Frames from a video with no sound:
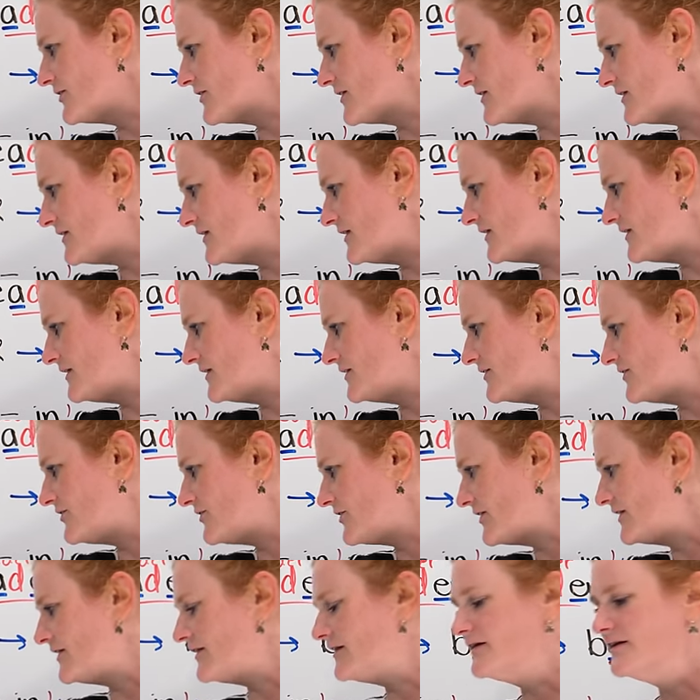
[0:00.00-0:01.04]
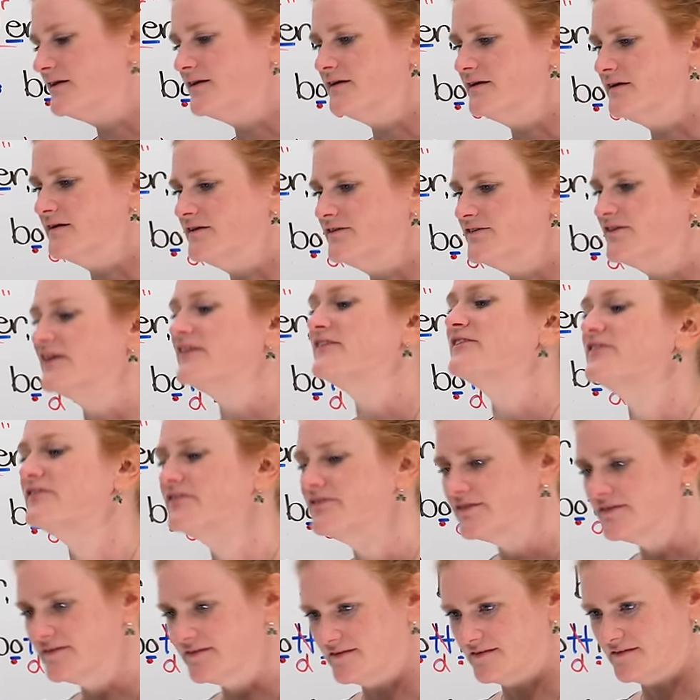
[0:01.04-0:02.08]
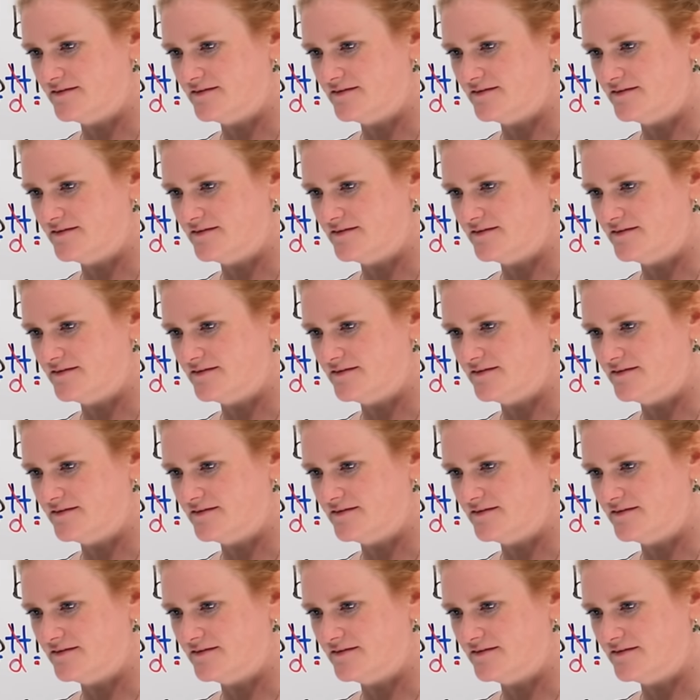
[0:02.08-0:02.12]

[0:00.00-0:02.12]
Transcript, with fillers: and Canadians say sentence.